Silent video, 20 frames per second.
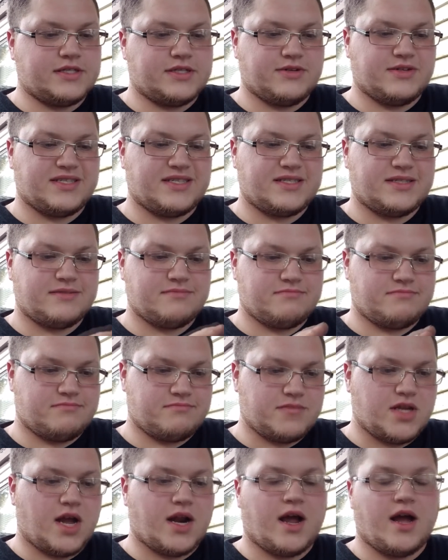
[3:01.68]
so it's
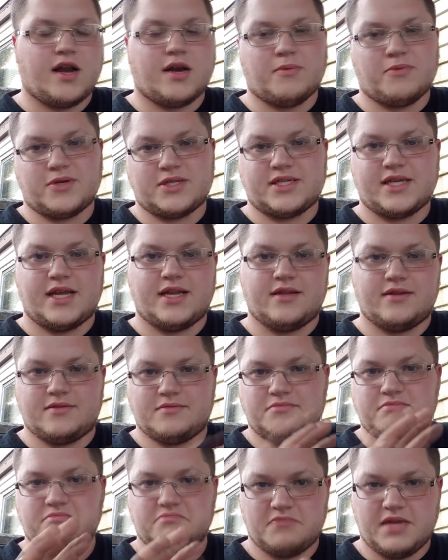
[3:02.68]
not 100%
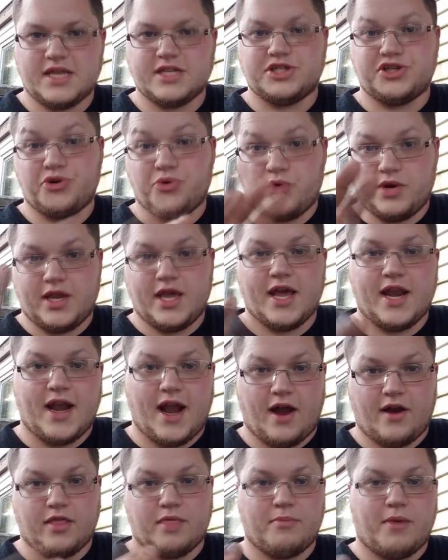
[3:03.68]
as you would get it
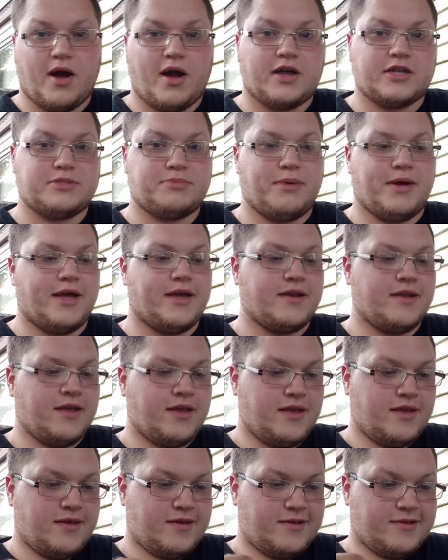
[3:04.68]
out of the box, but
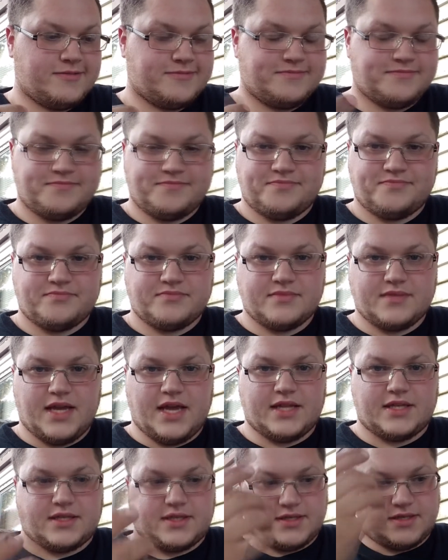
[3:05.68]

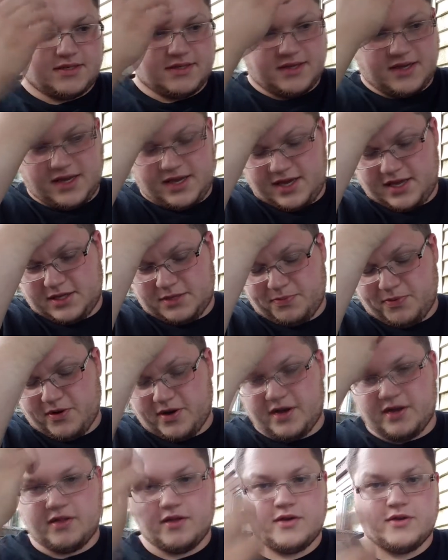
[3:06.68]
it's pretty
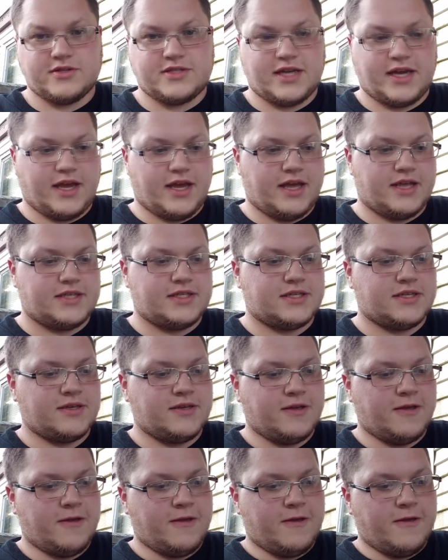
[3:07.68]
close, I guess.
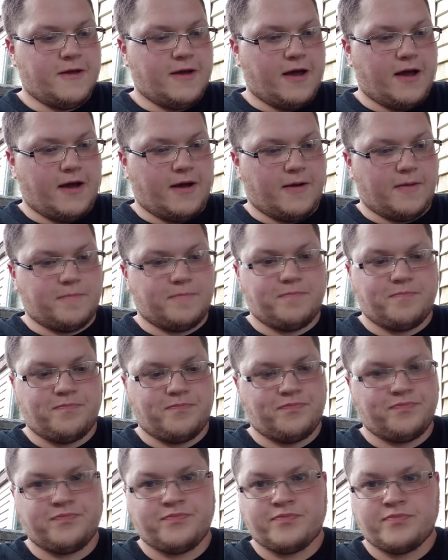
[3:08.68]
Of
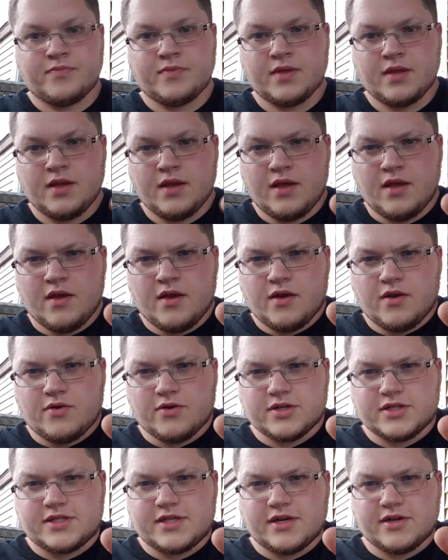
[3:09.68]

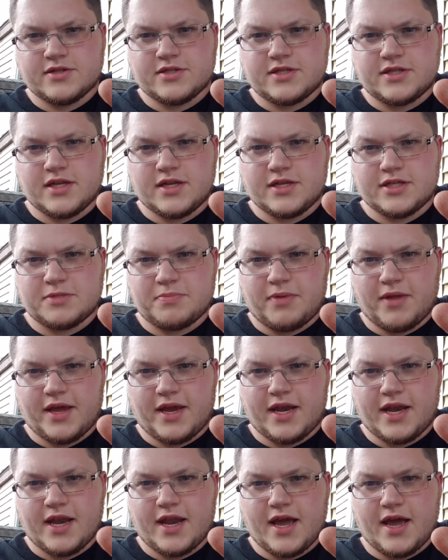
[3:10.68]
course, there's the display
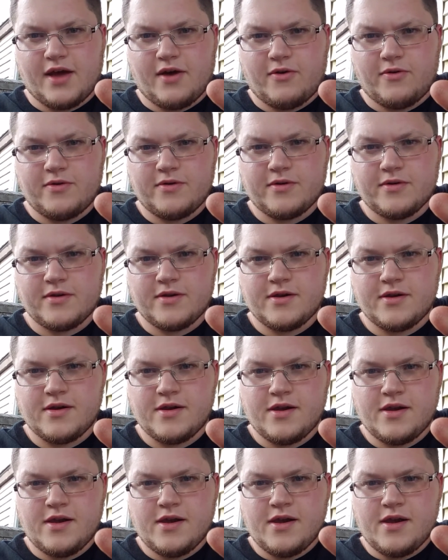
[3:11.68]
now.
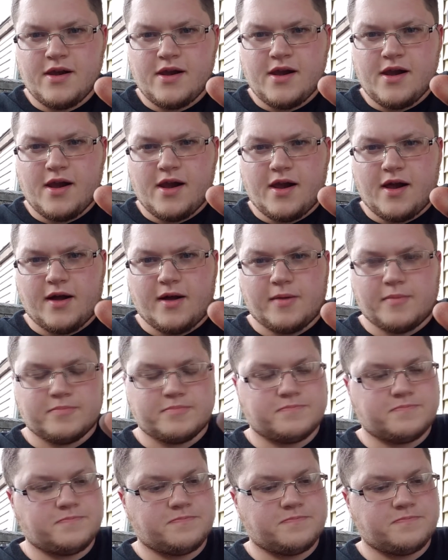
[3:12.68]
I